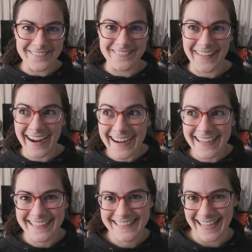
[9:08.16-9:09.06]
very
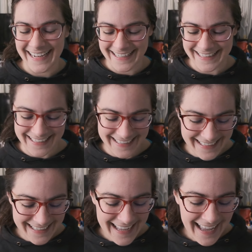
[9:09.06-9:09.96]

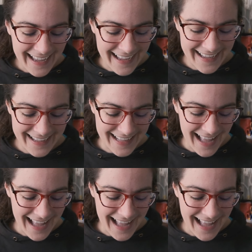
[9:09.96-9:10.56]
excitingly, uh,